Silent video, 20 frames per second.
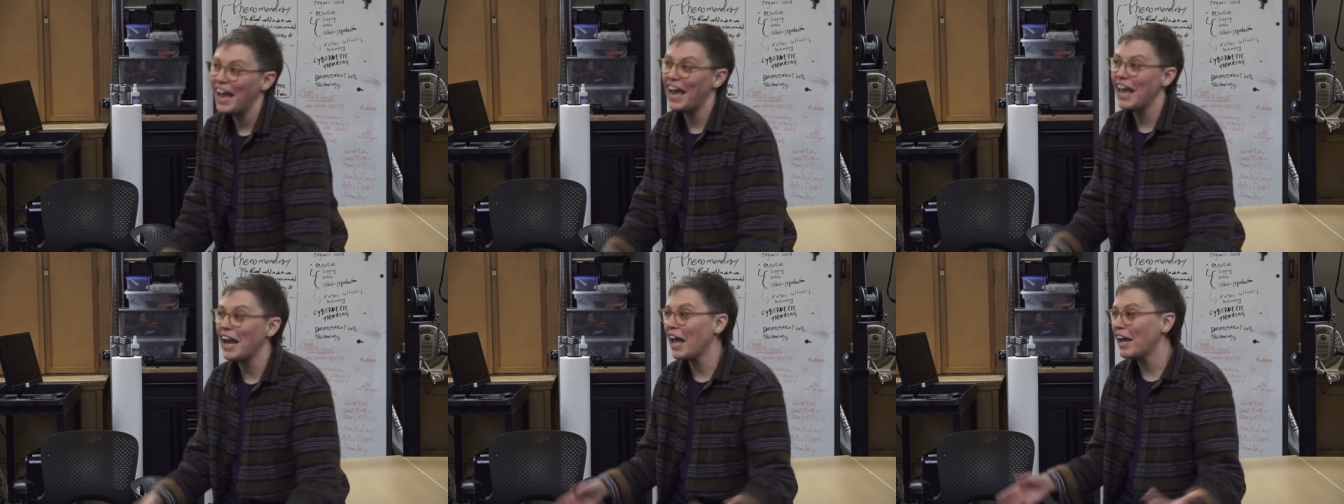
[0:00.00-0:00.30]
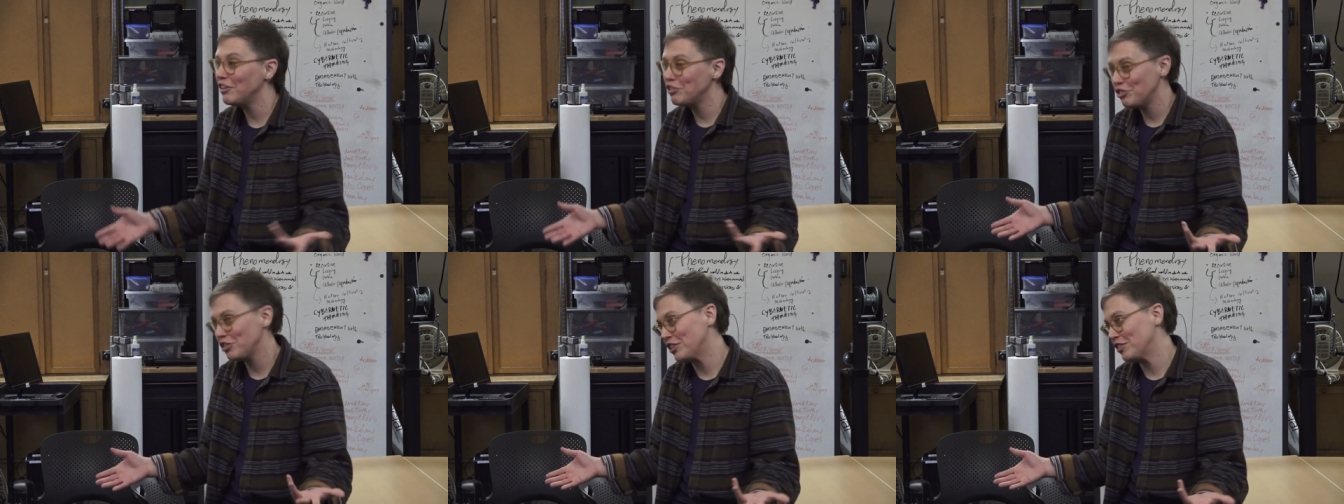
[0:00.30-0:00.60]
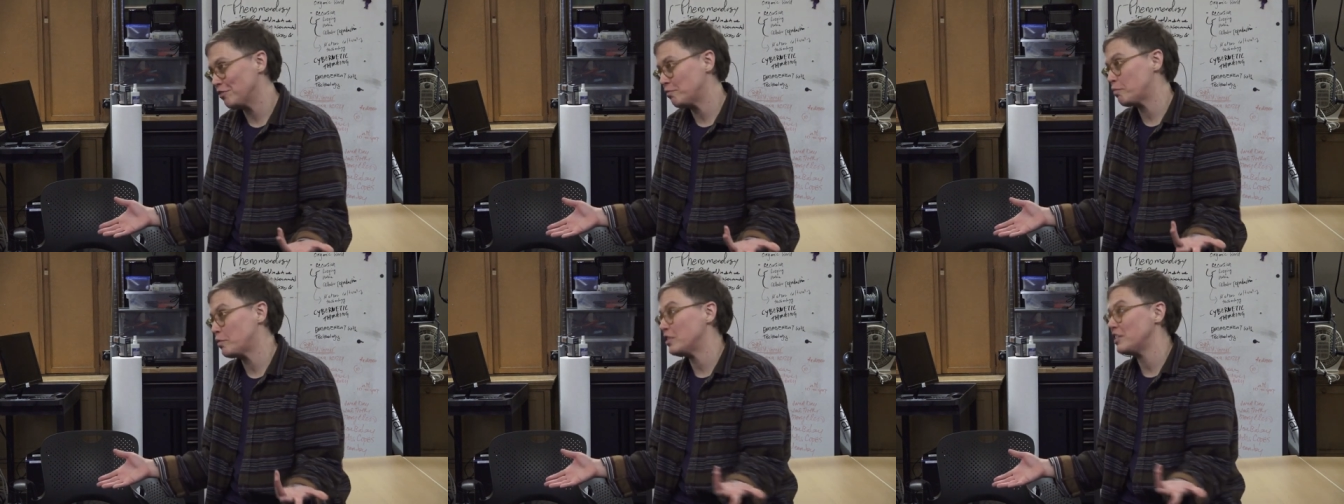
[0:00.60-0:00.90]
and I should
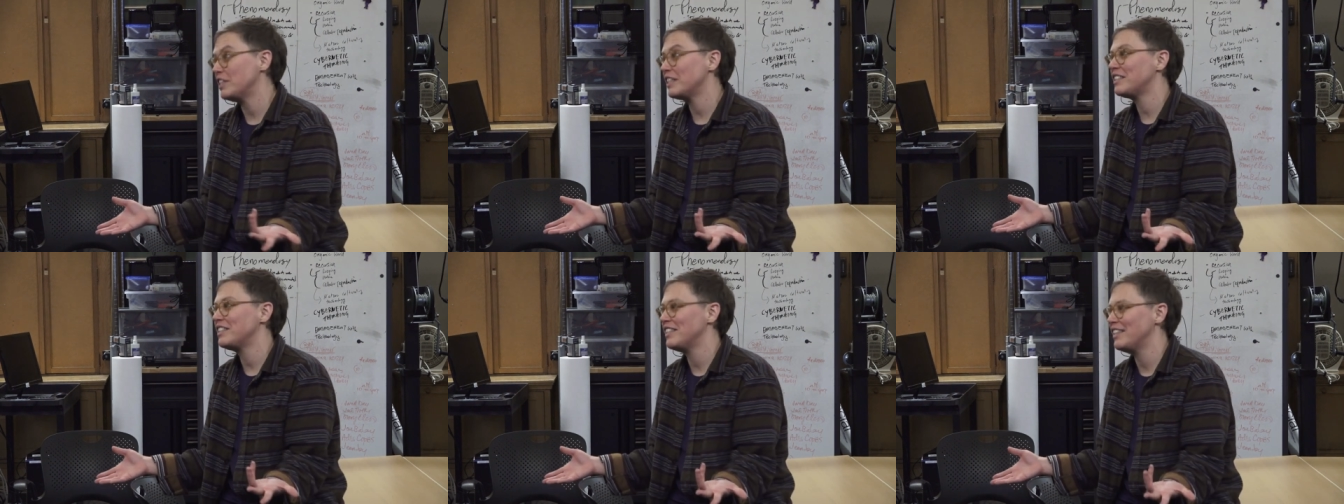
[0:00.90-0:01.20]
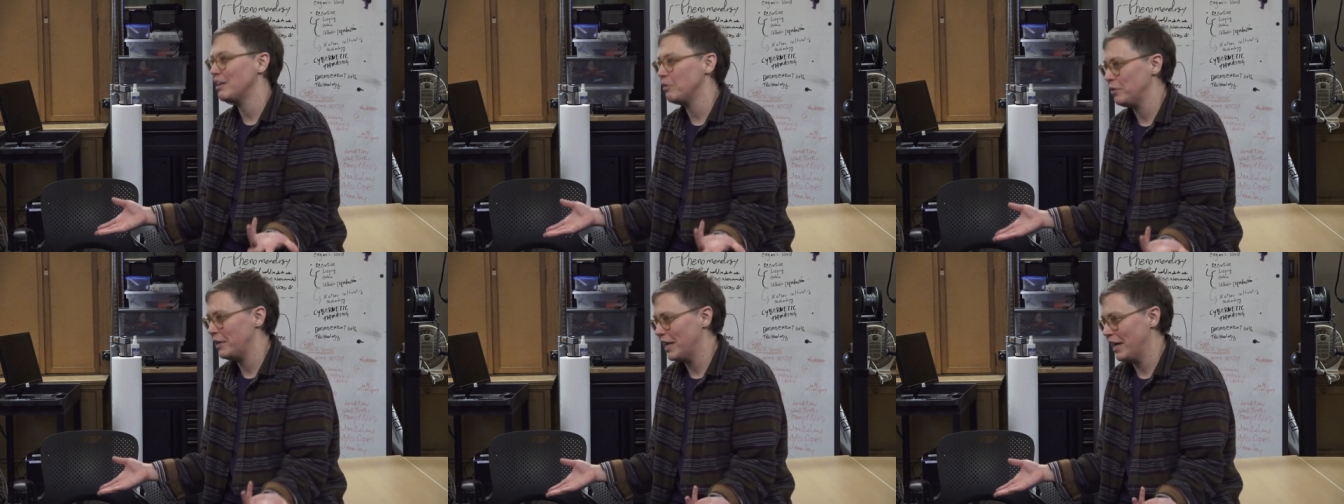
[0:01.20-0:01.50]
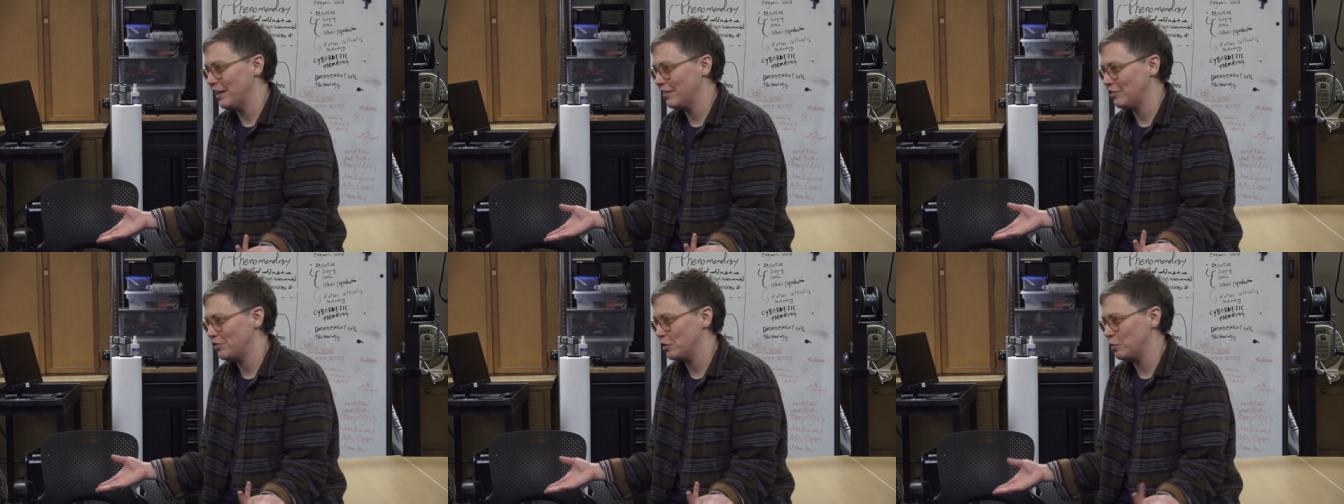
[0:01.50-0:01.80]
have predicted that we
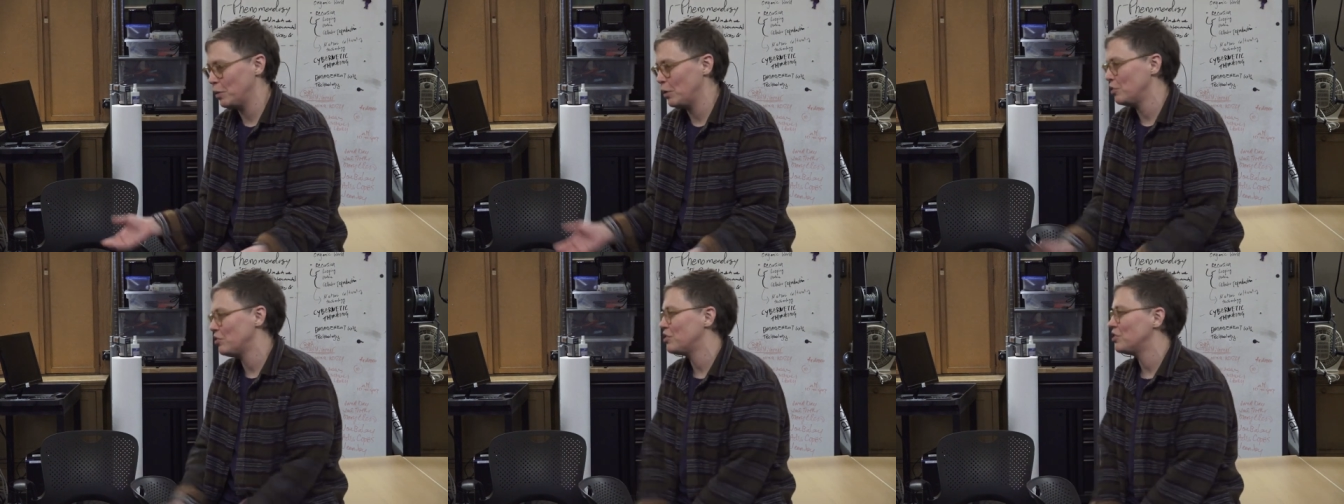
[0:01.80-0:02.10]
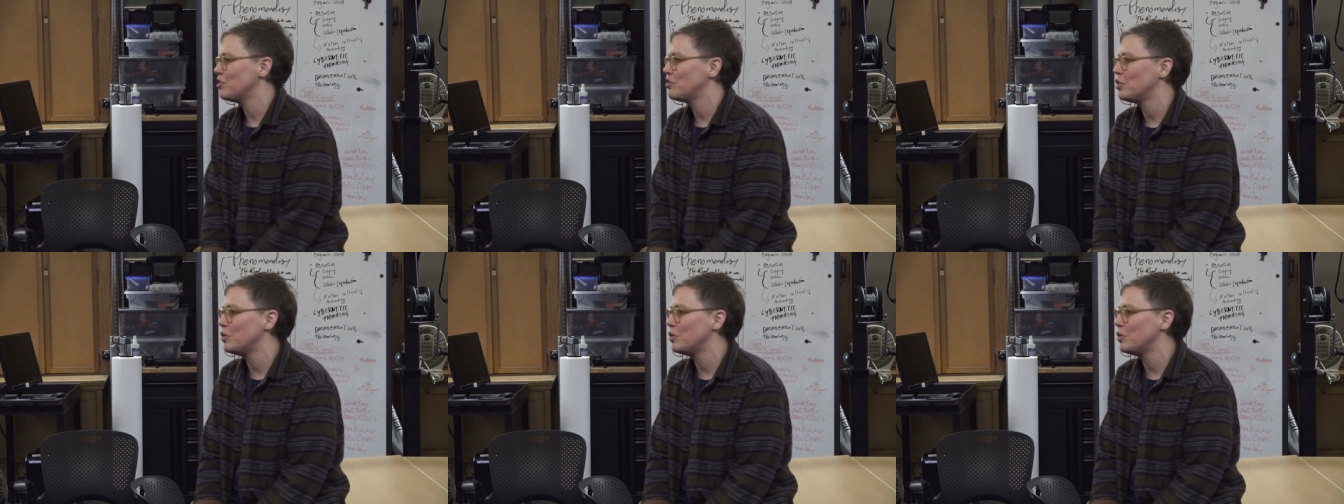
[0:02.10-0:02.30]
asked for posters.